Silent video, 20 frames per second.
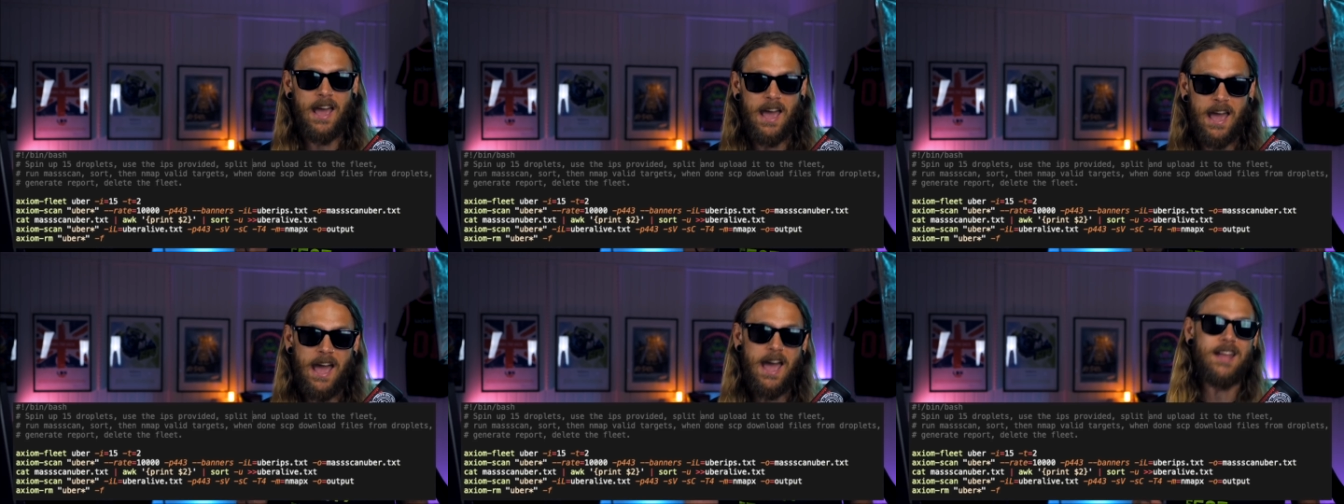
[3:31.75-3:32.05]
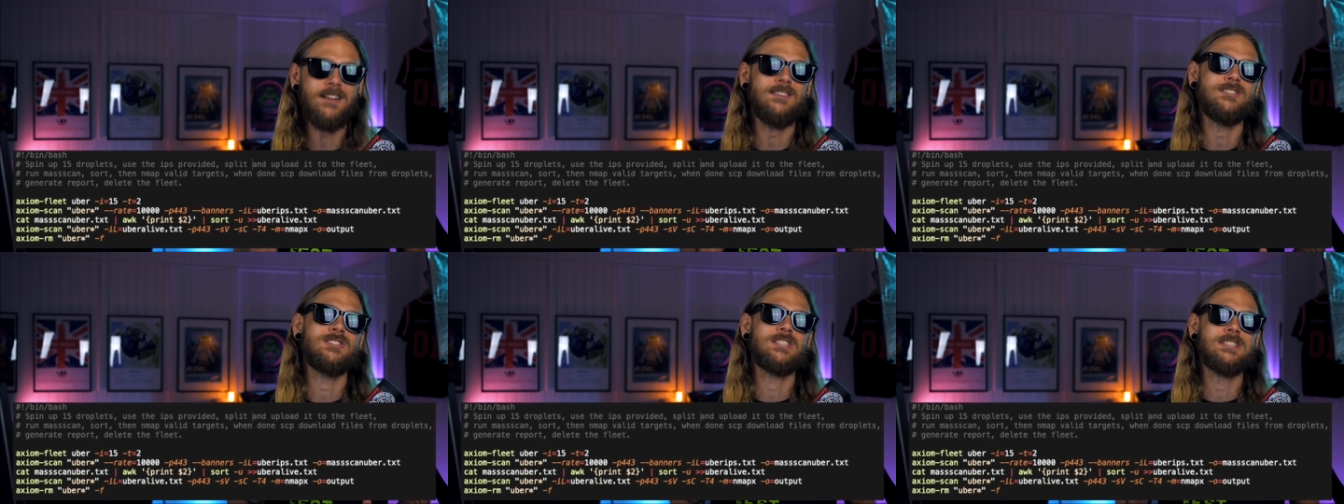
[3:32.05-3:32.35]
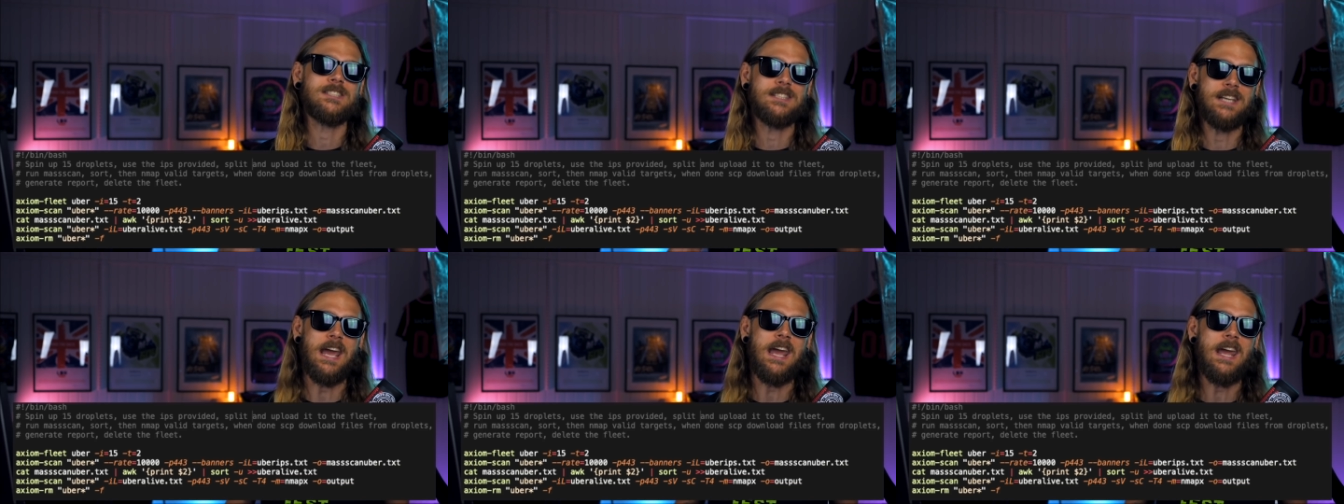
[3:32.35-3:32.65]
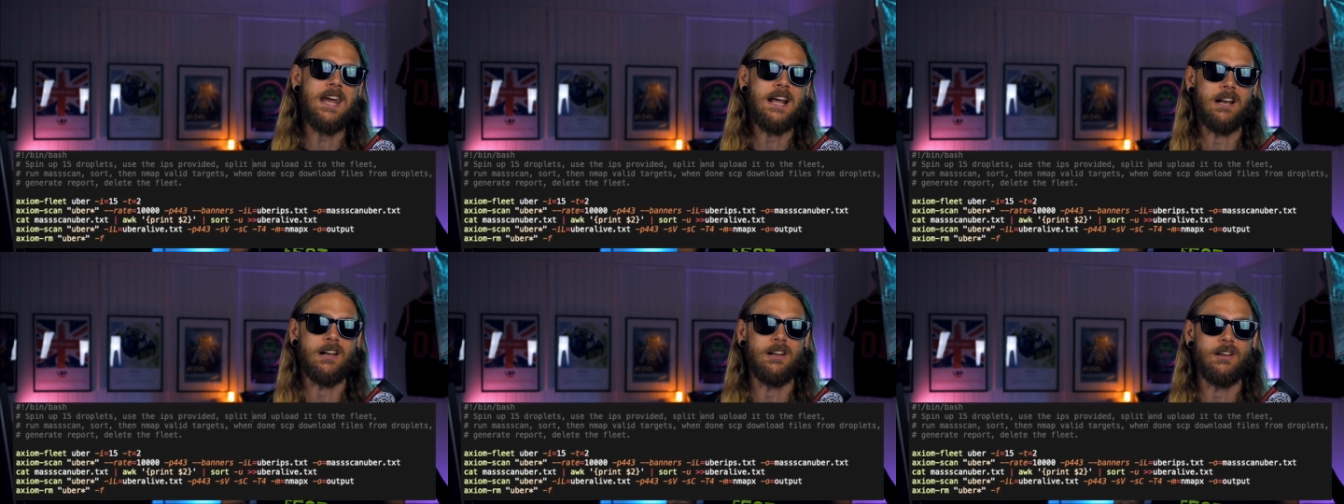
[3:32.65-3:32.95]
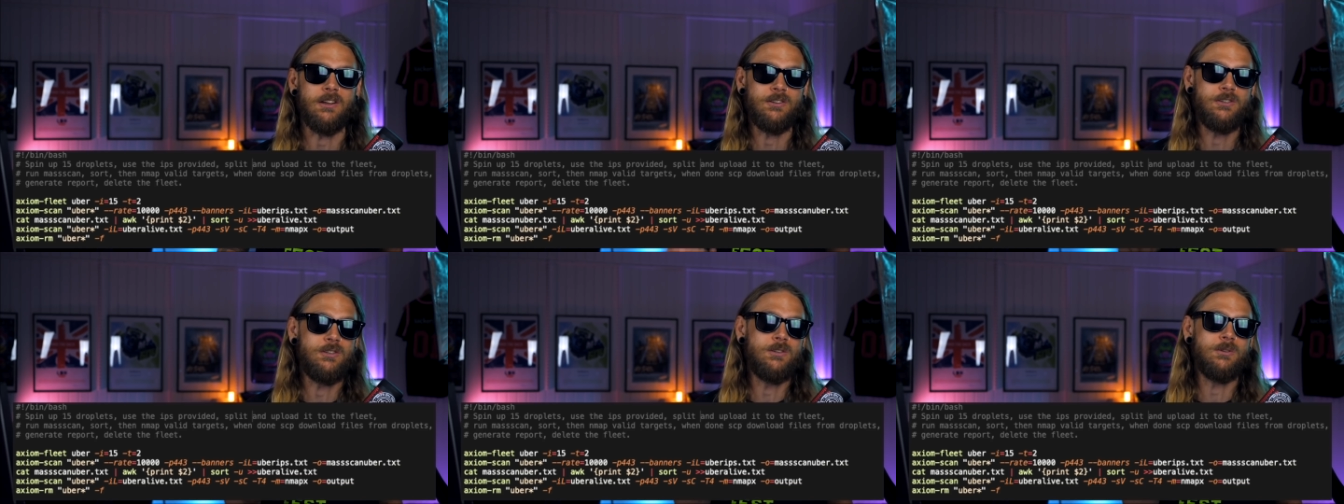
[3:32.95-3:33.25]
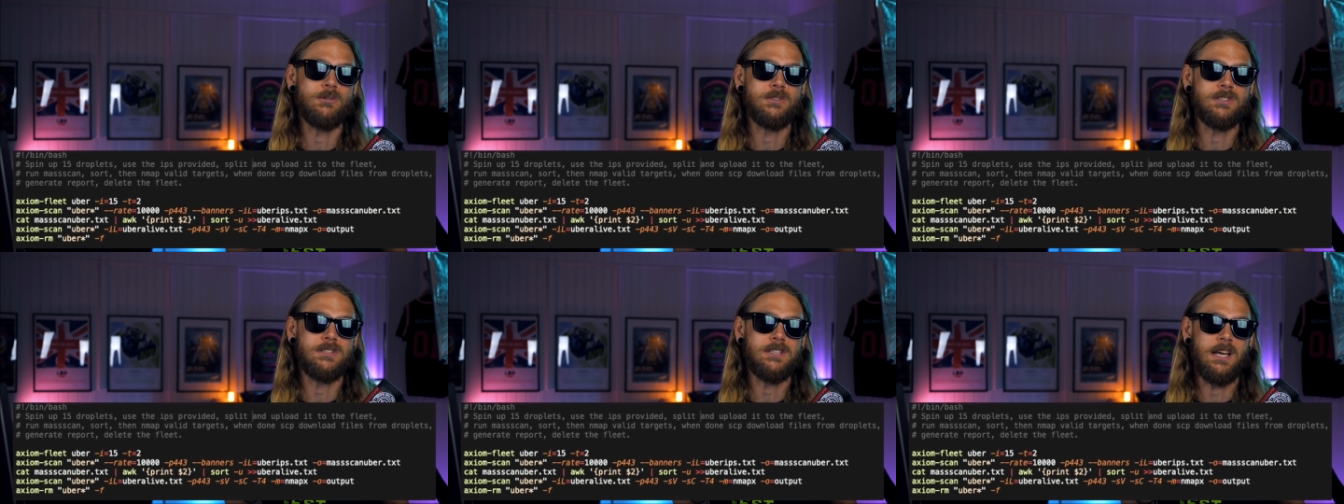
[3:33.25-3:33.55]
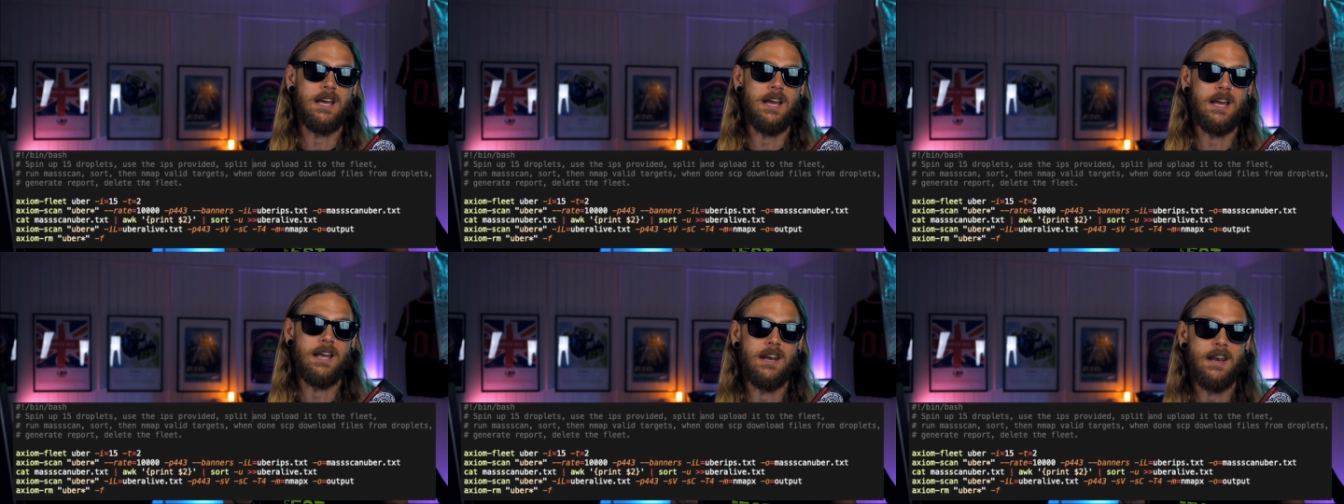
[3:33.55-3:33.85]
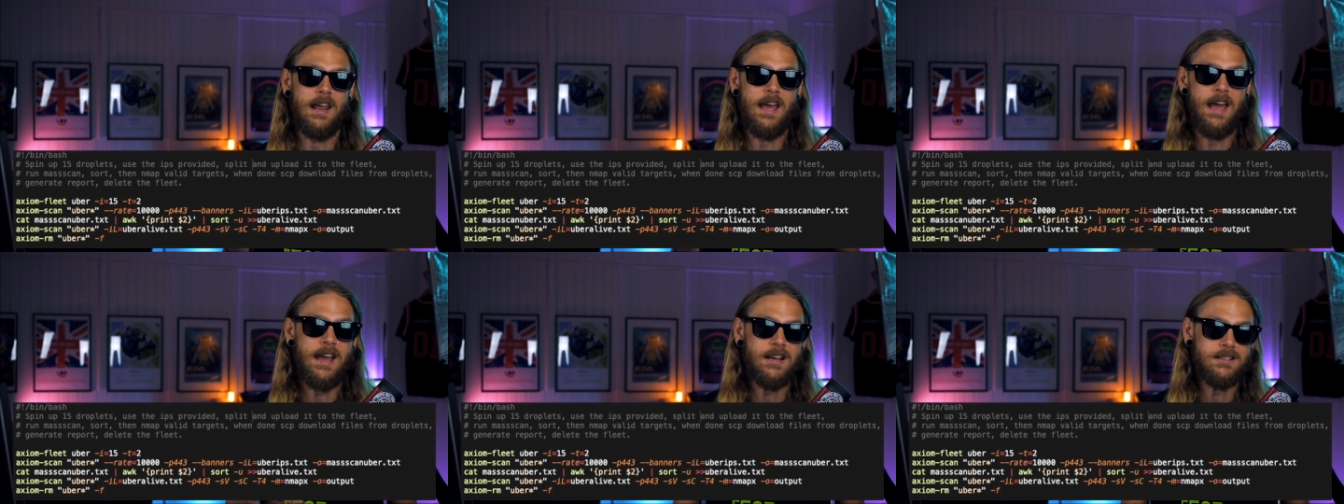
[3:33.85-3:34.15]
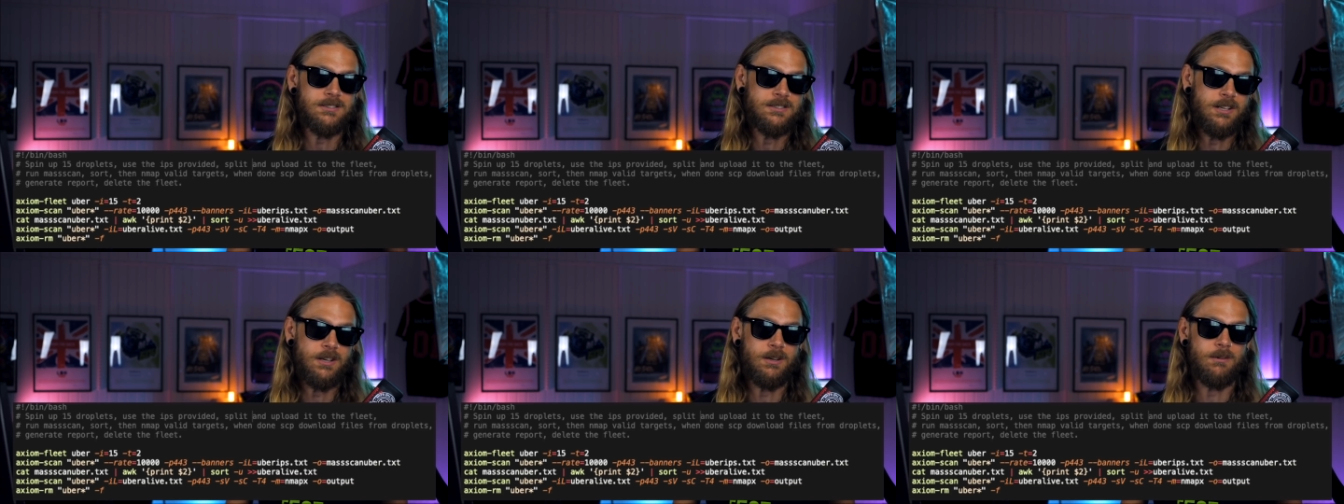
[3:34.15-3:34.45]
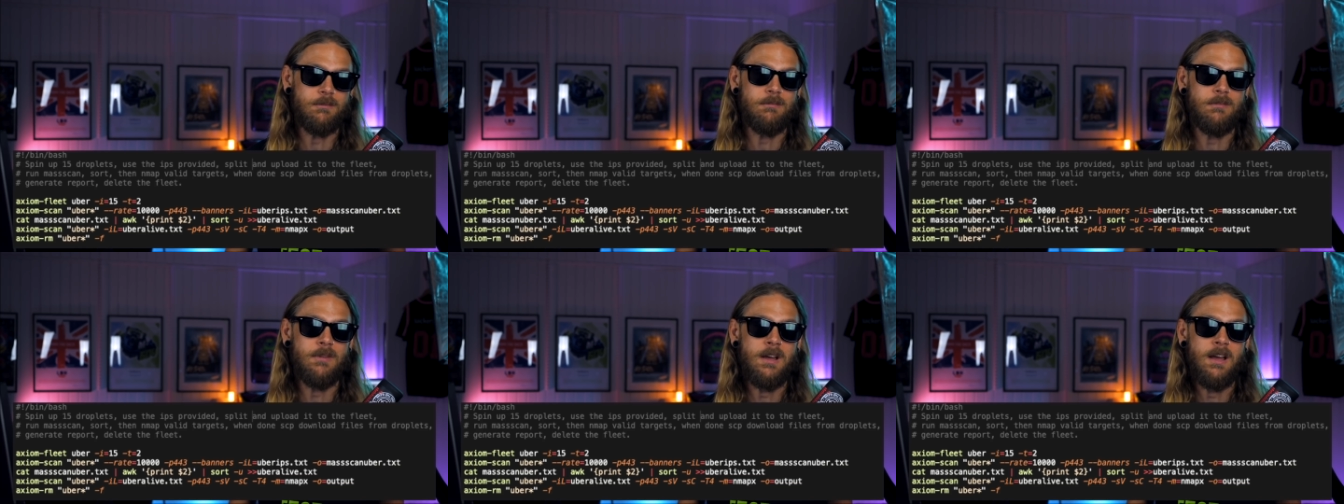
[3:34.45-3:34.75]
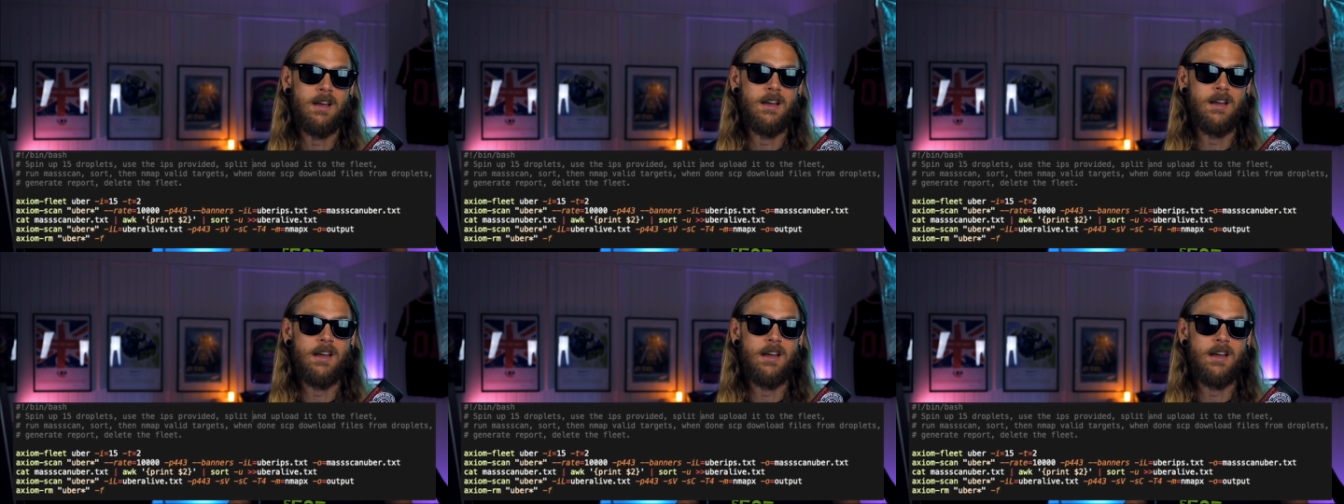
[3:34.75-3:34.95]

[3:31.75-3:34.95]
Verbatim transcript: at scale using Axiom,